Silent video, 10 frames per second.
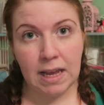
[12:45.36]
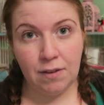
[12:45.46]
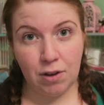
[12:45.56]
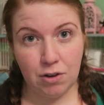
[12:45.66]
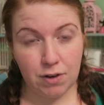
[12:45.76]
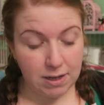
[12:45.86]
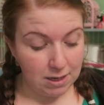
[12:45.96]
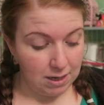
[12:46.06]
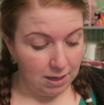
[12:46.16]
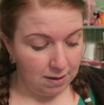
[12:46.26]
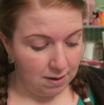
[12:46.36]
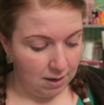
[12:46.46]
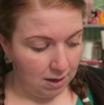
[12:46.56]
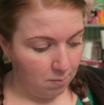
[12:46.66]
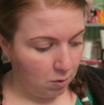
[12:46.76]
If you're interested in
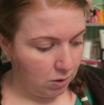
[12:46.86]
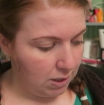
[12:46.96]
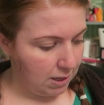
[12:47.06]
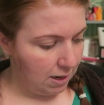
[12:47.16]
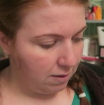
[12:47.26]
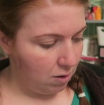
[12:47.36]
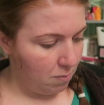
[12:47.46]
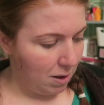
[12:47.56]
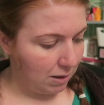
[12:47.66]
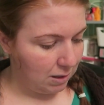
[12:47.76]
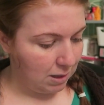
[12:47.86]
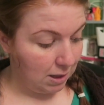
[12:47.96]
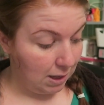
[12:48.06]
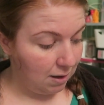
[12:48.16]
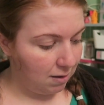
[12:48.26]
seeing more details about
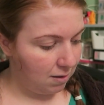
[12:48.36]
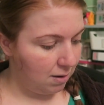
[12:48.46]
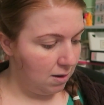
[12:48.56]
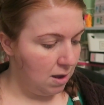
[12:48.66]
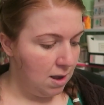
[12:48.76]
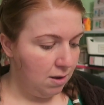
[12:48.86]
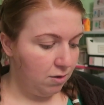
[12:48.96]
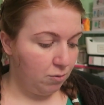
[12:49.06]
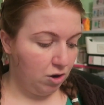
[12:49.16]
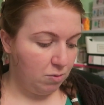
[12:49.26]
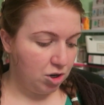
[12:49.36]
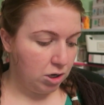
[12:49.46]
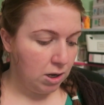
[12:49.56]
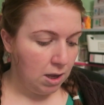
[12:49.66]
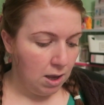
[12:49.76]
this subscription,